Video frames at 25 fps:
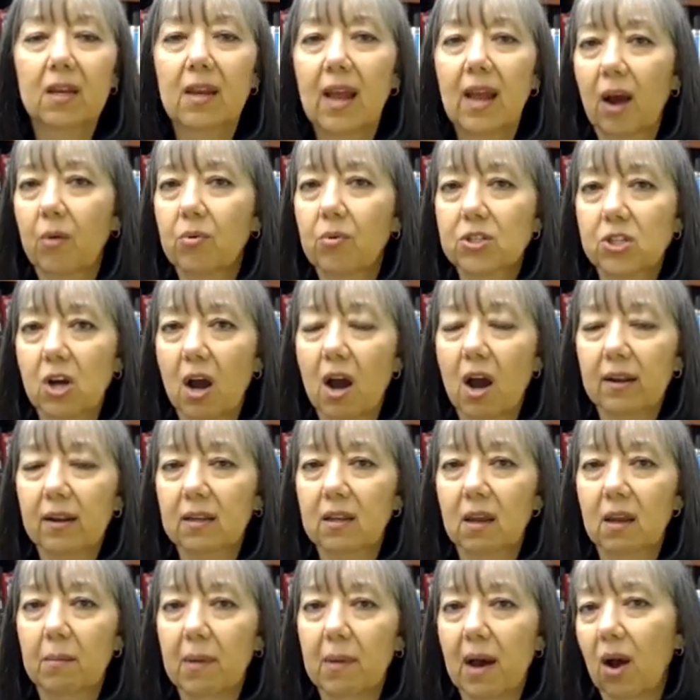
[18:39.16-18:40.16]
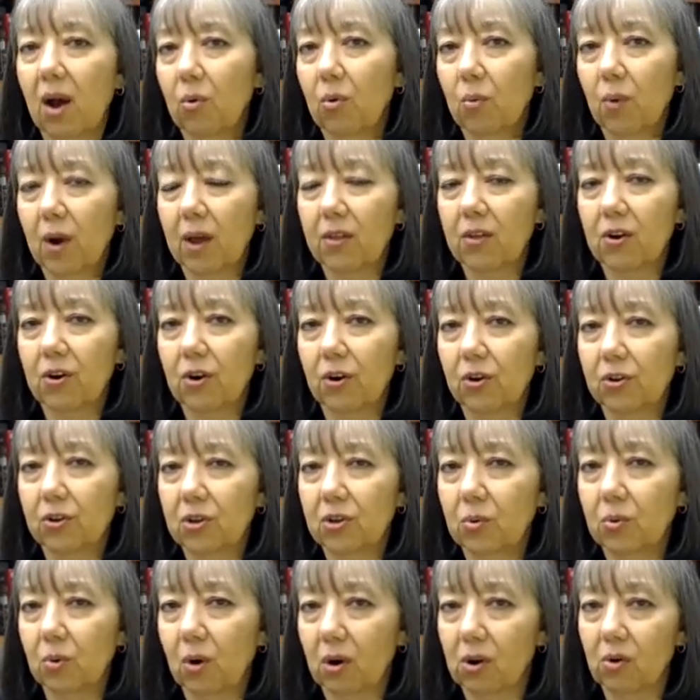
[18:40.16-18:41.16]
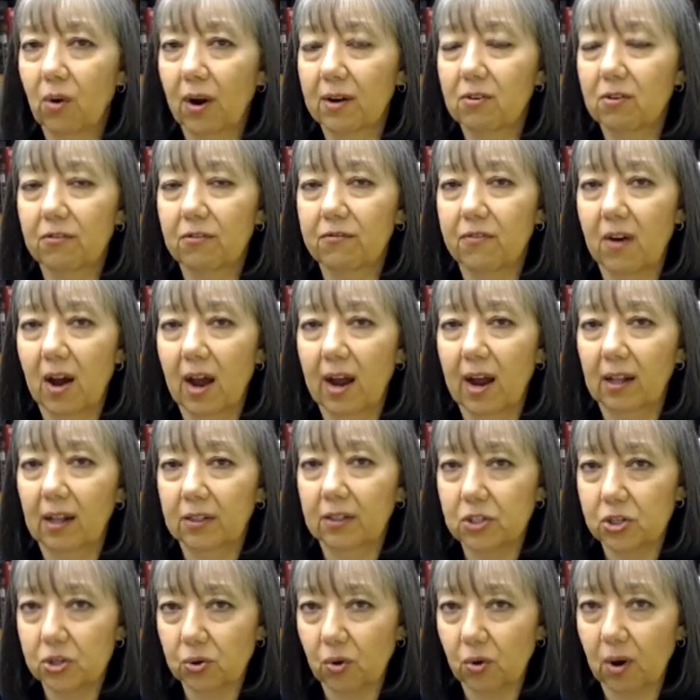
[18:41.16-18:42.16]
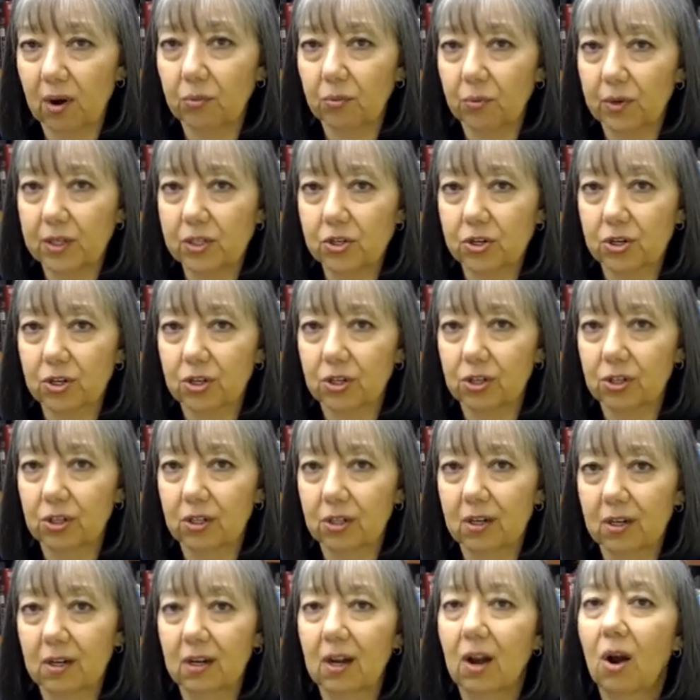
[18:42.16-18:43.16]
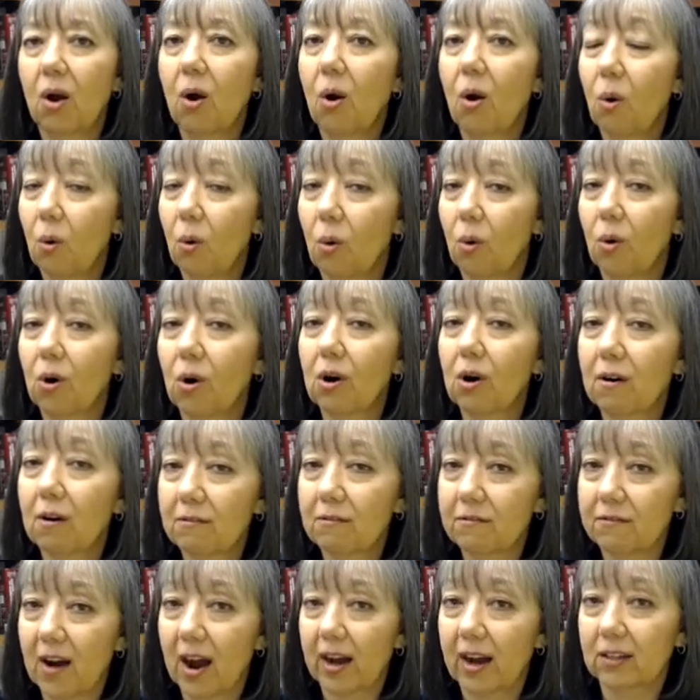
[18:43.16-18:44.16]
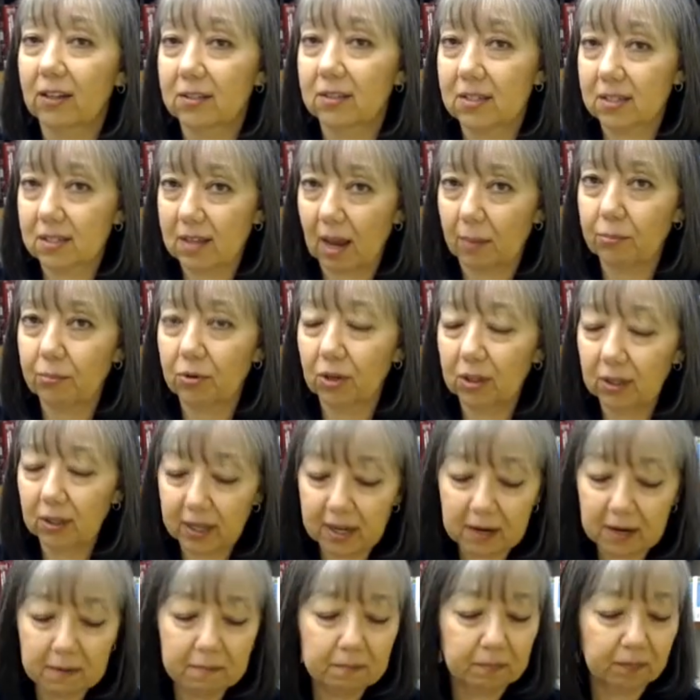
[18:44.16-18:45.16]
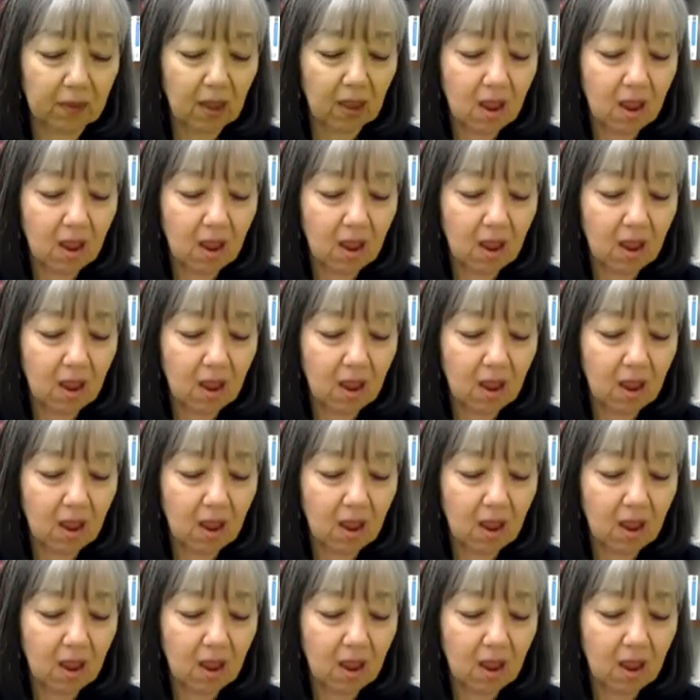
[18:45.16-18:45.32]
Now we're talking about whether you are going to file a joint return, or file separately.